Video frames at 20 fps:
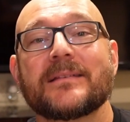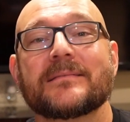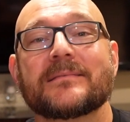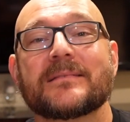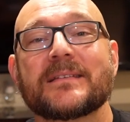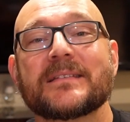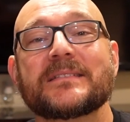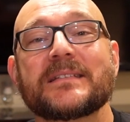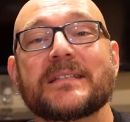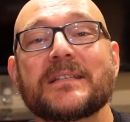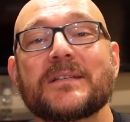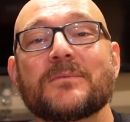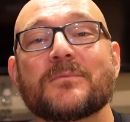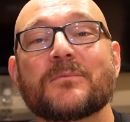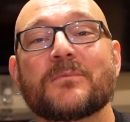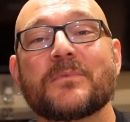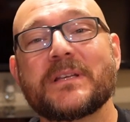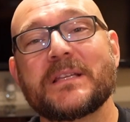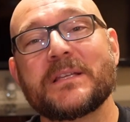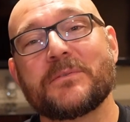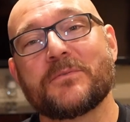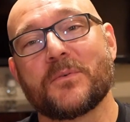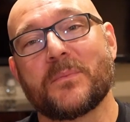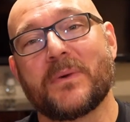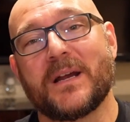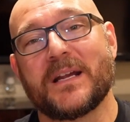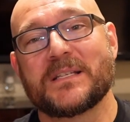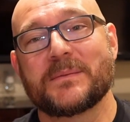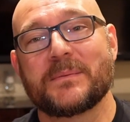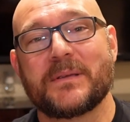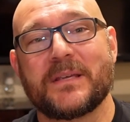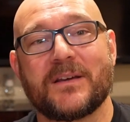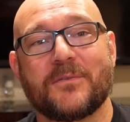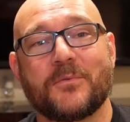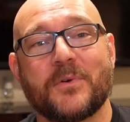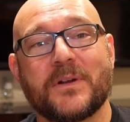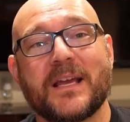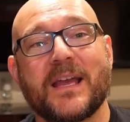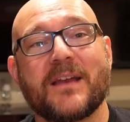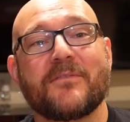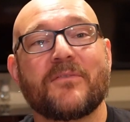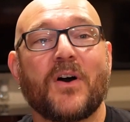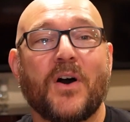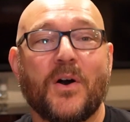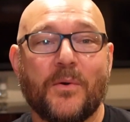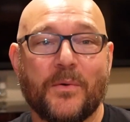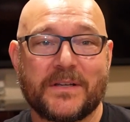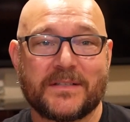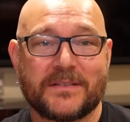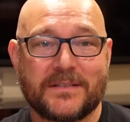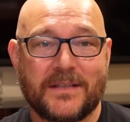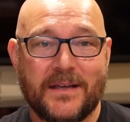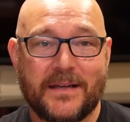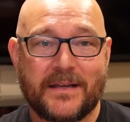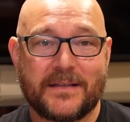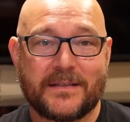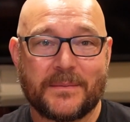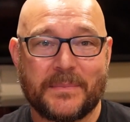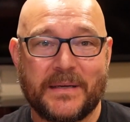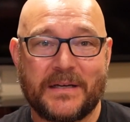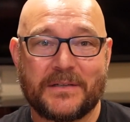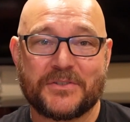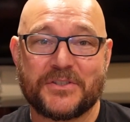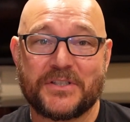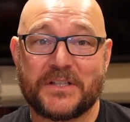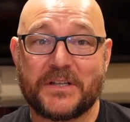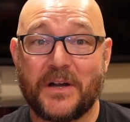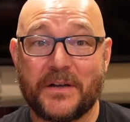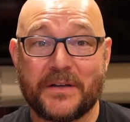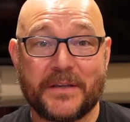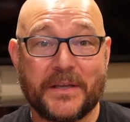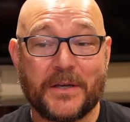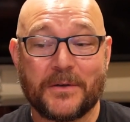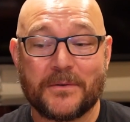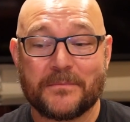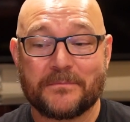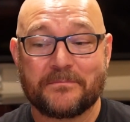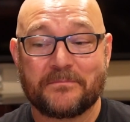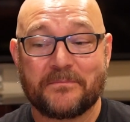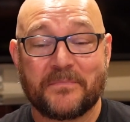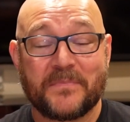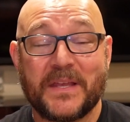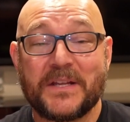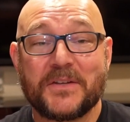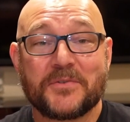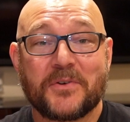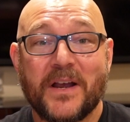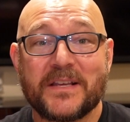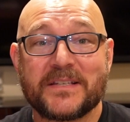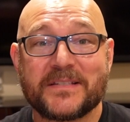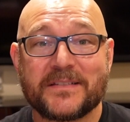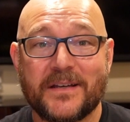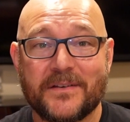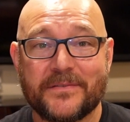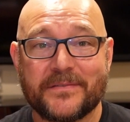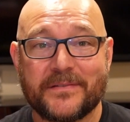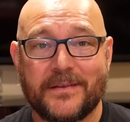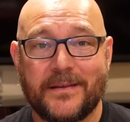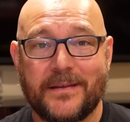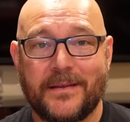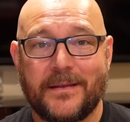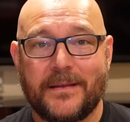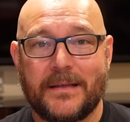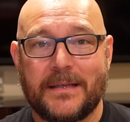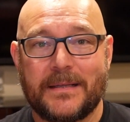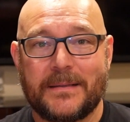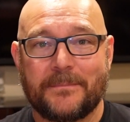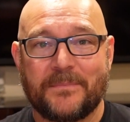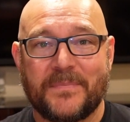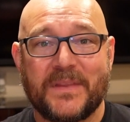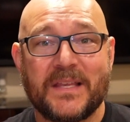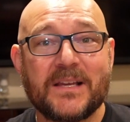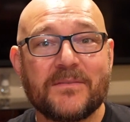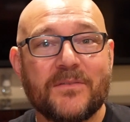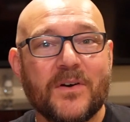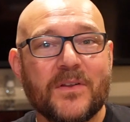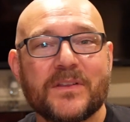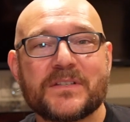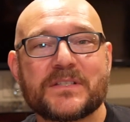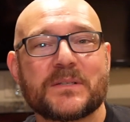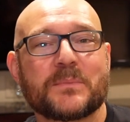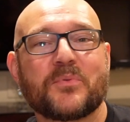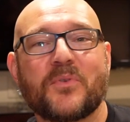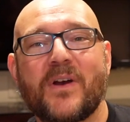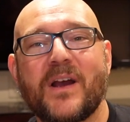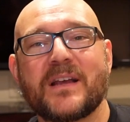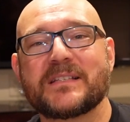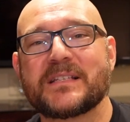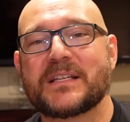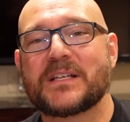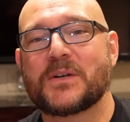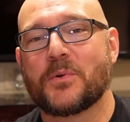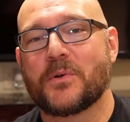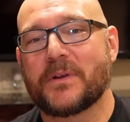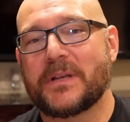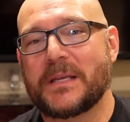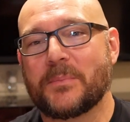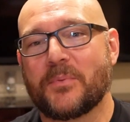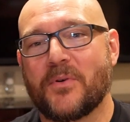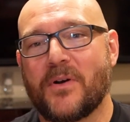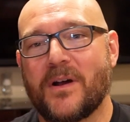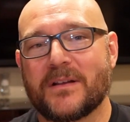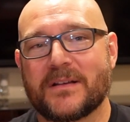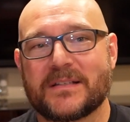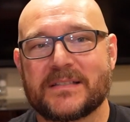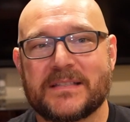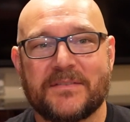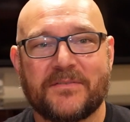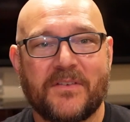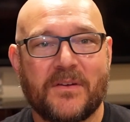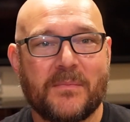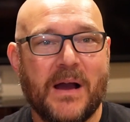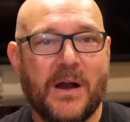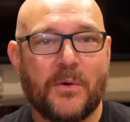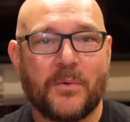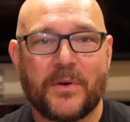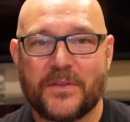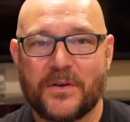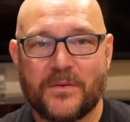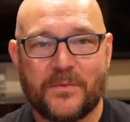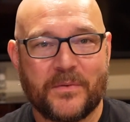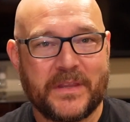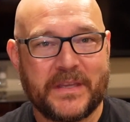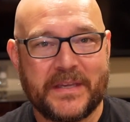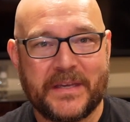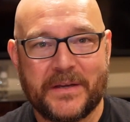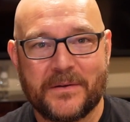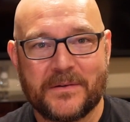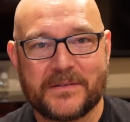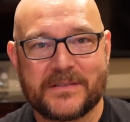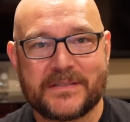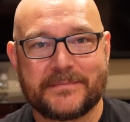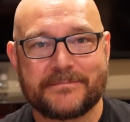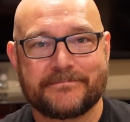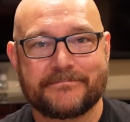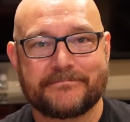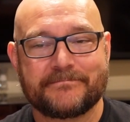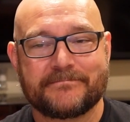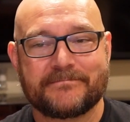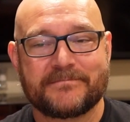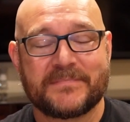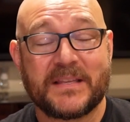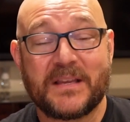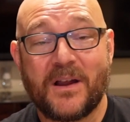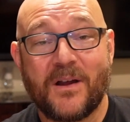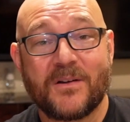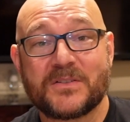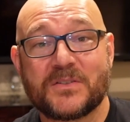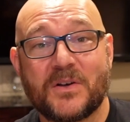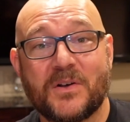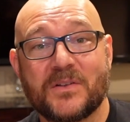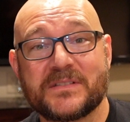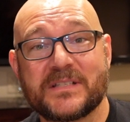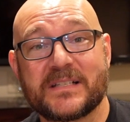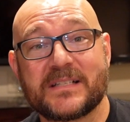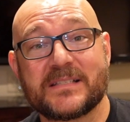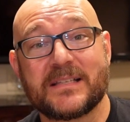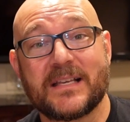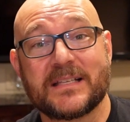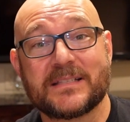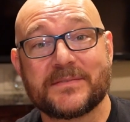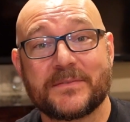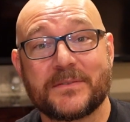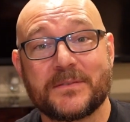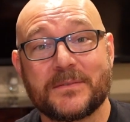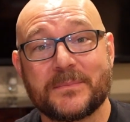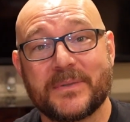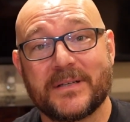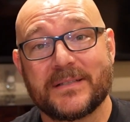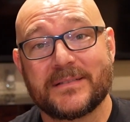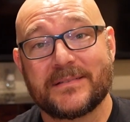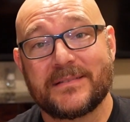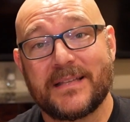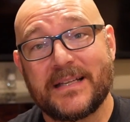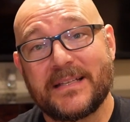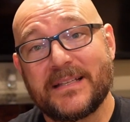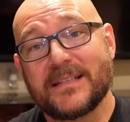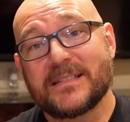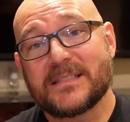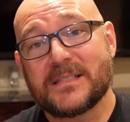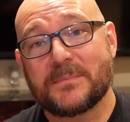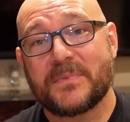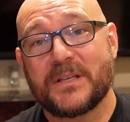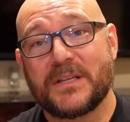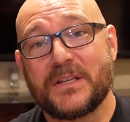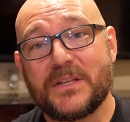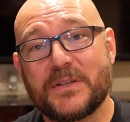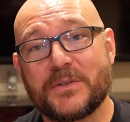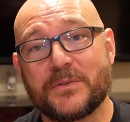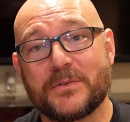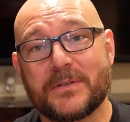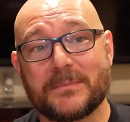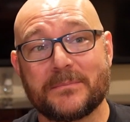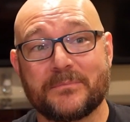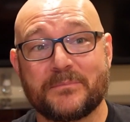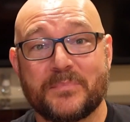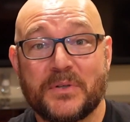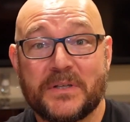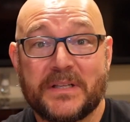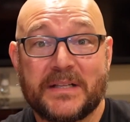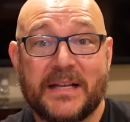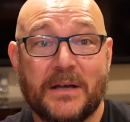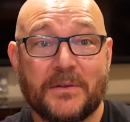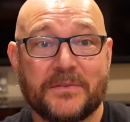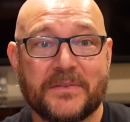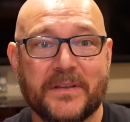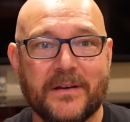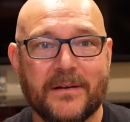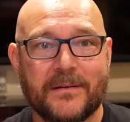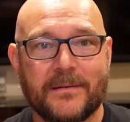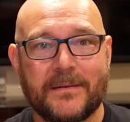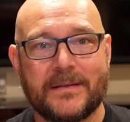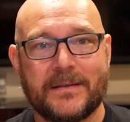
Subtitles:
The Syn really reminds me of what I have always liked about Schiit Audio. They try stuff. Think of all the surprising, quirky products they've come out with over the years. They aren't all successful, but they did something new and put it out there.